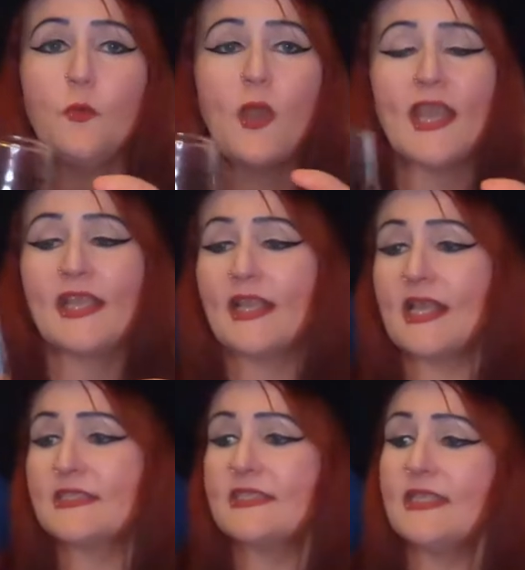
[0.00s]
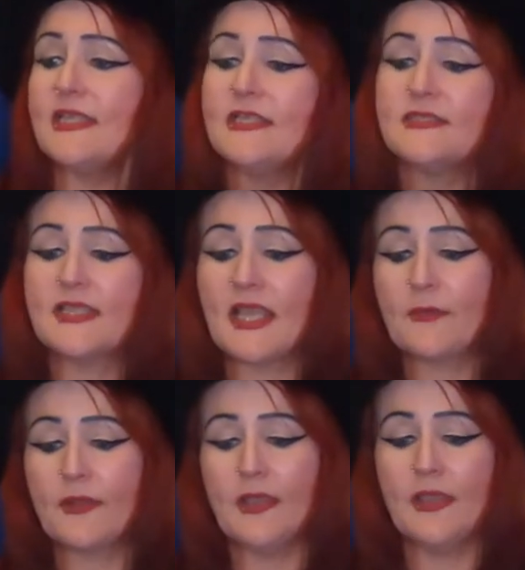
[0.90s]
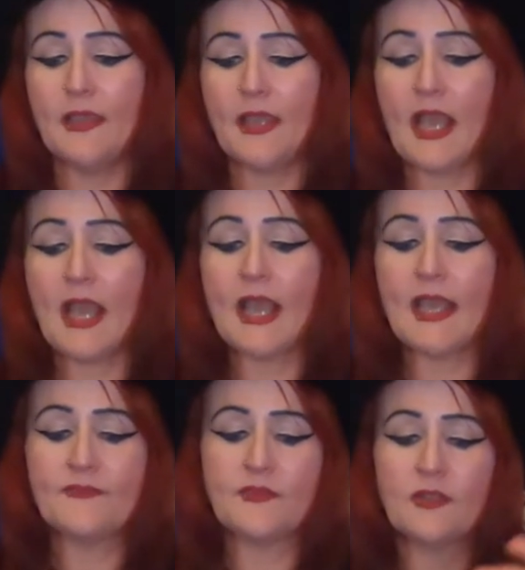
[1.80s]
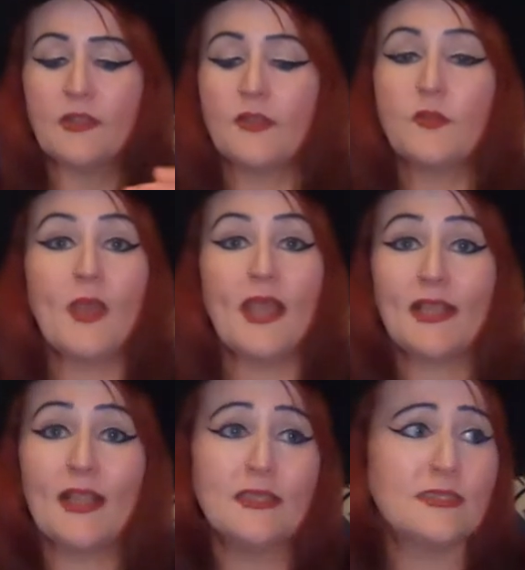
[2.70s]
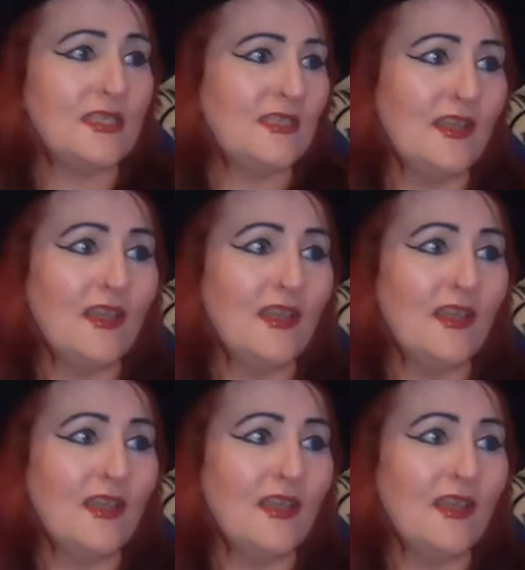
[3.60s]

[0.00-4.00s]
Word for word: wine glasses. Now I've got a lot of wine glasses.